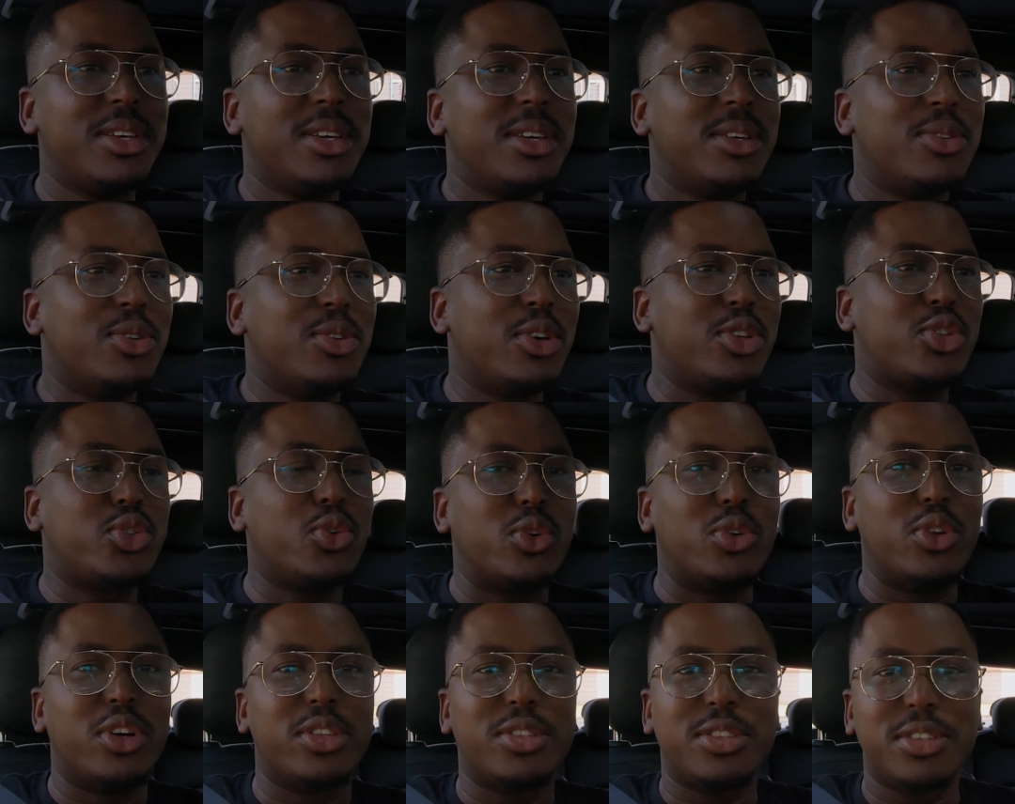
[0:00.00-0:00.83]
not talk
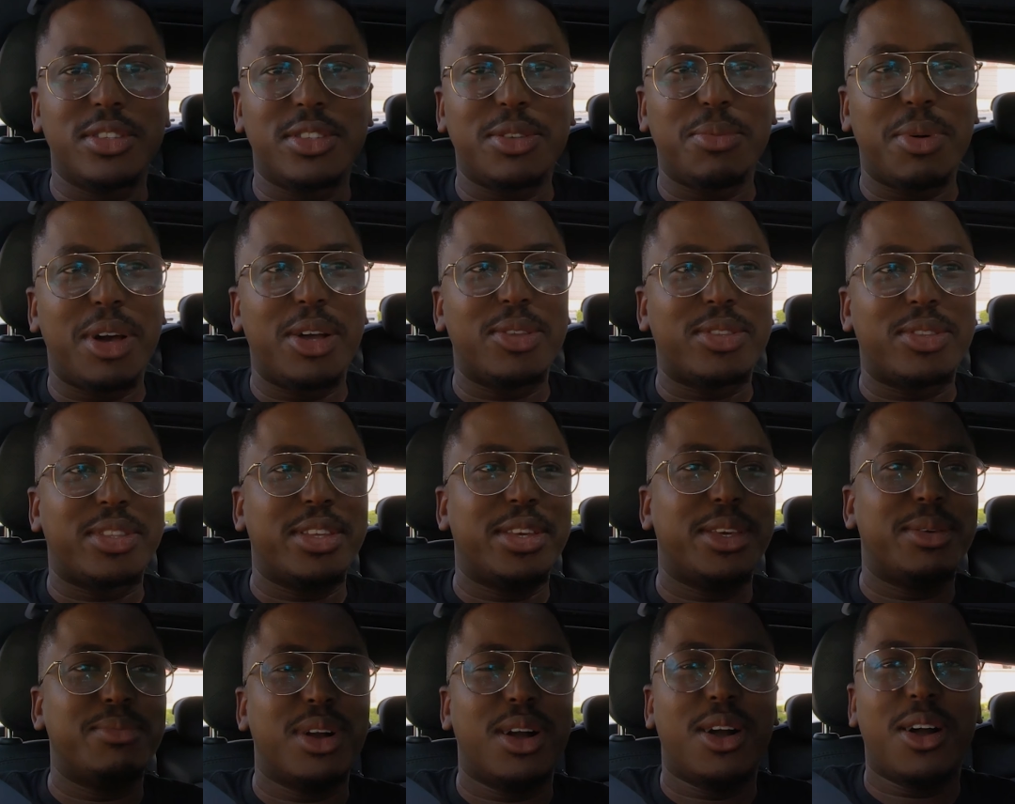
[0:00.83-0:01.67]
nonsense about
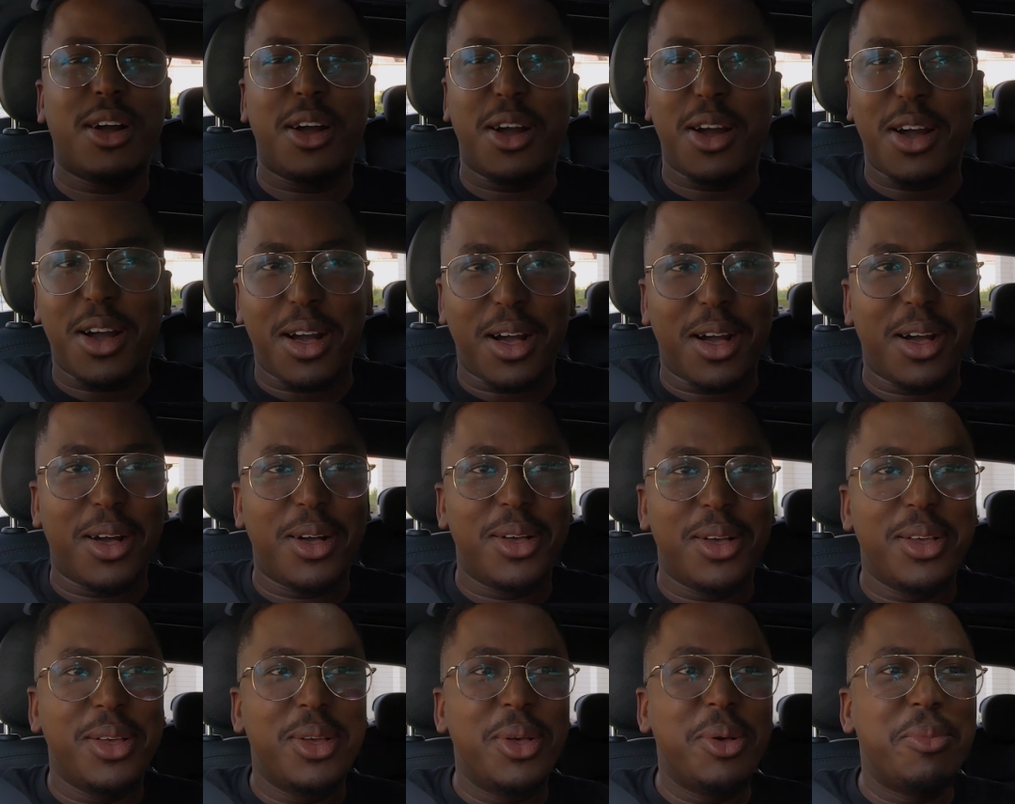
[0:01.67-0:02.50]
them.
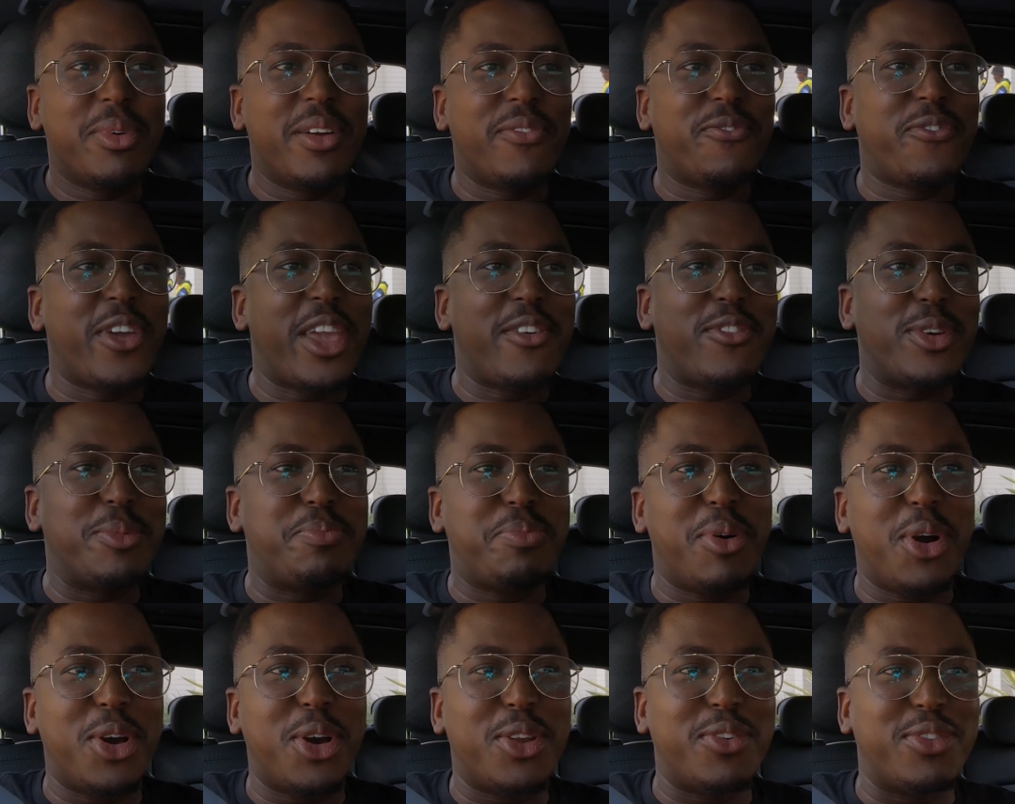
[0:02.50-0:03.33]
My favorite
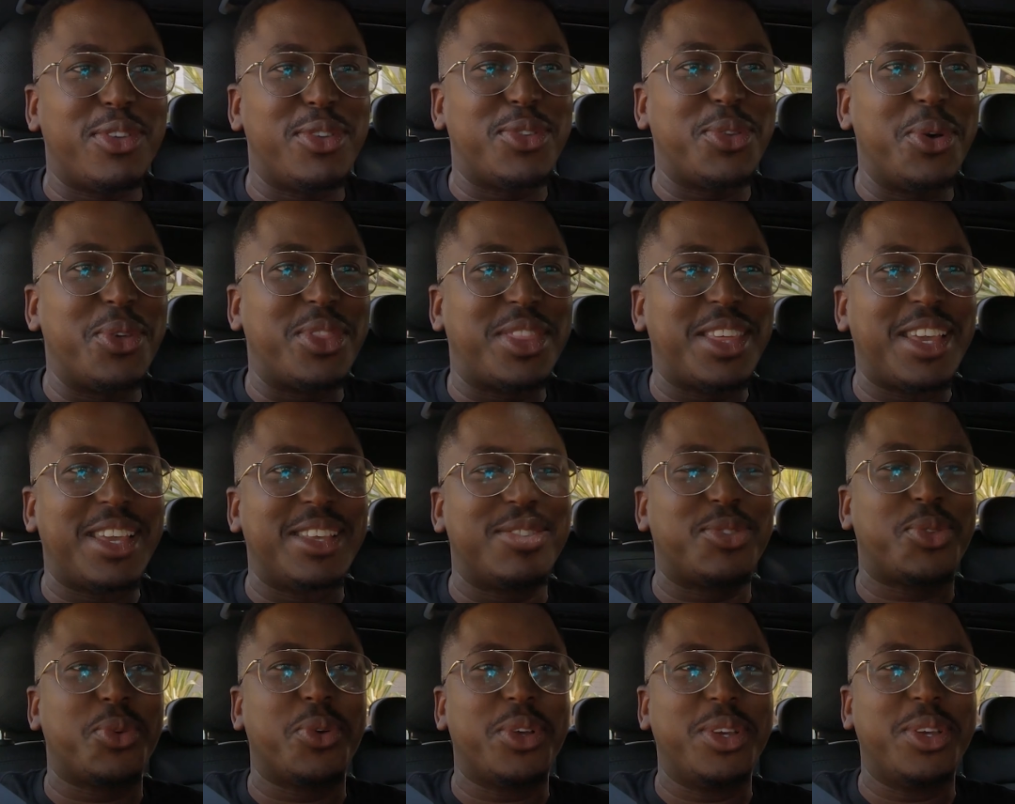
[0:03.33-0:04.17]
part of this whole thing
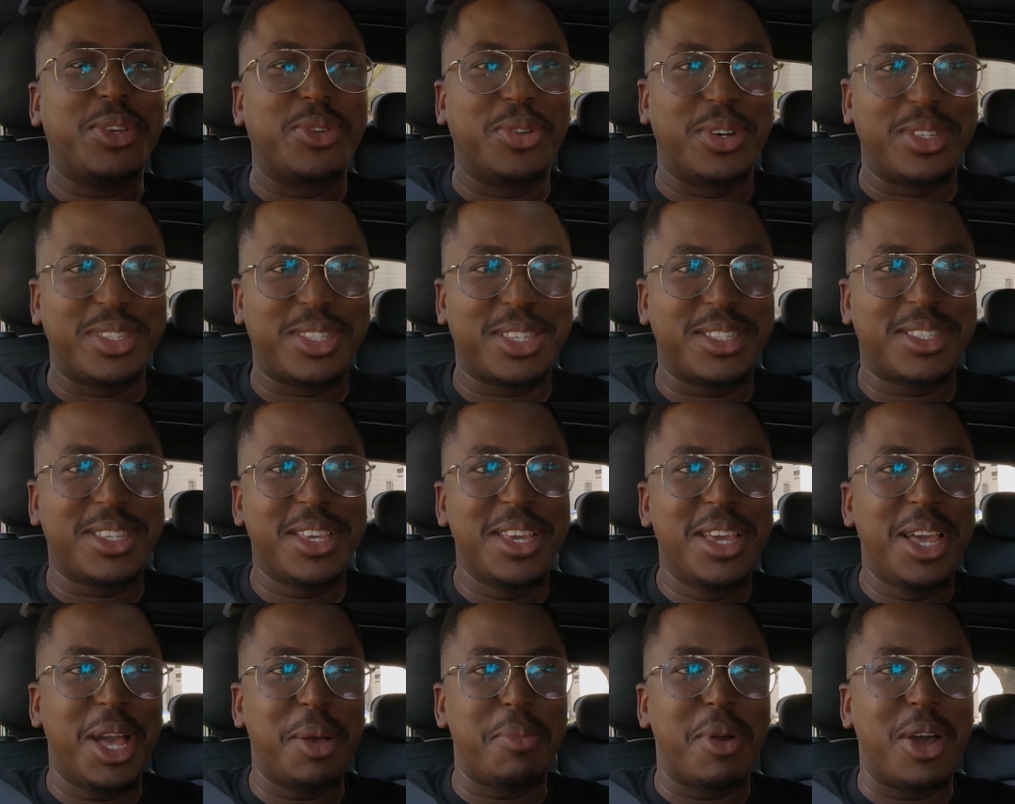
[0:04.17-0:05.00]
is talking nonsense
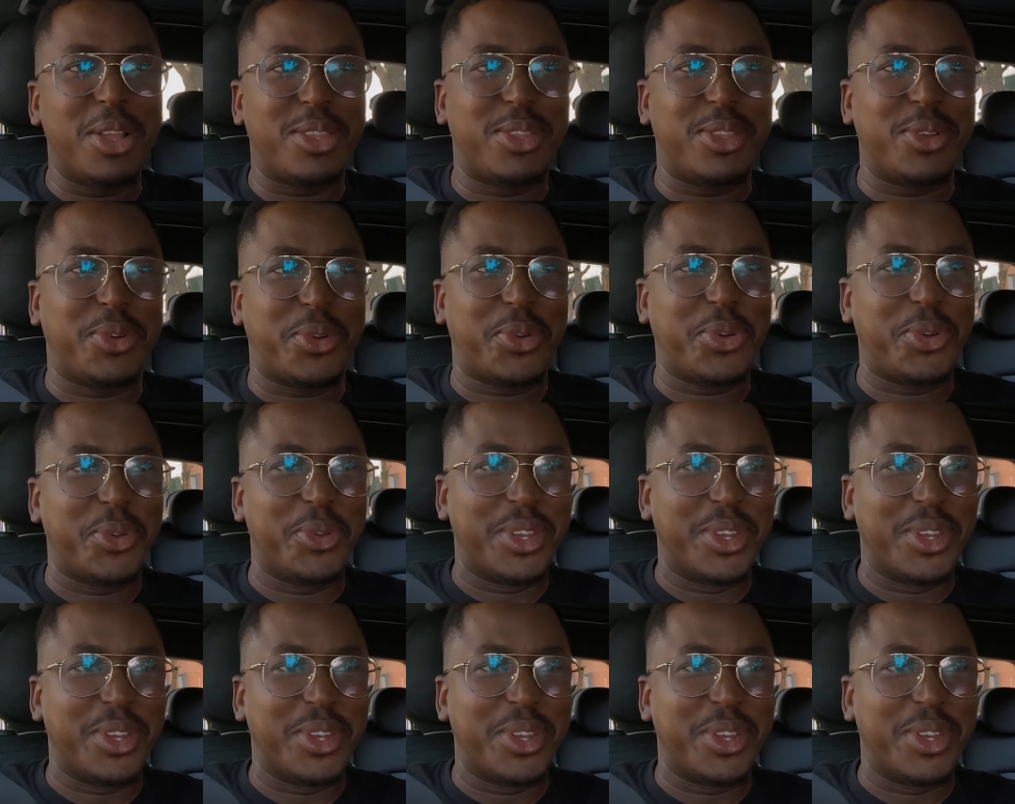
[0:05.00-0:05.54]
about the crew.